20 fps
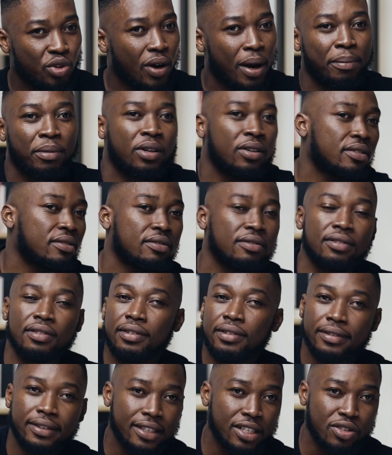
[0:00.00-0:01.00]
So
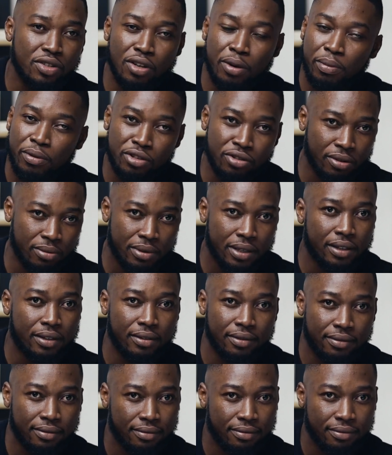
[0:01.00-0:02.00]
this is not a prescription,
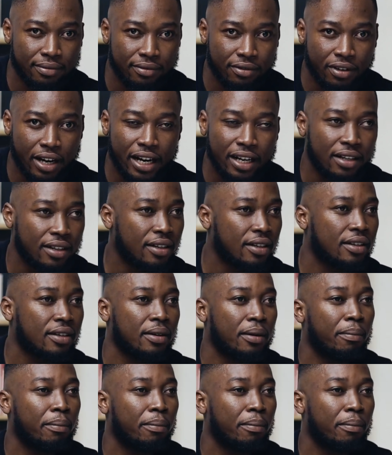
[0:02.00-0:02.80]
right?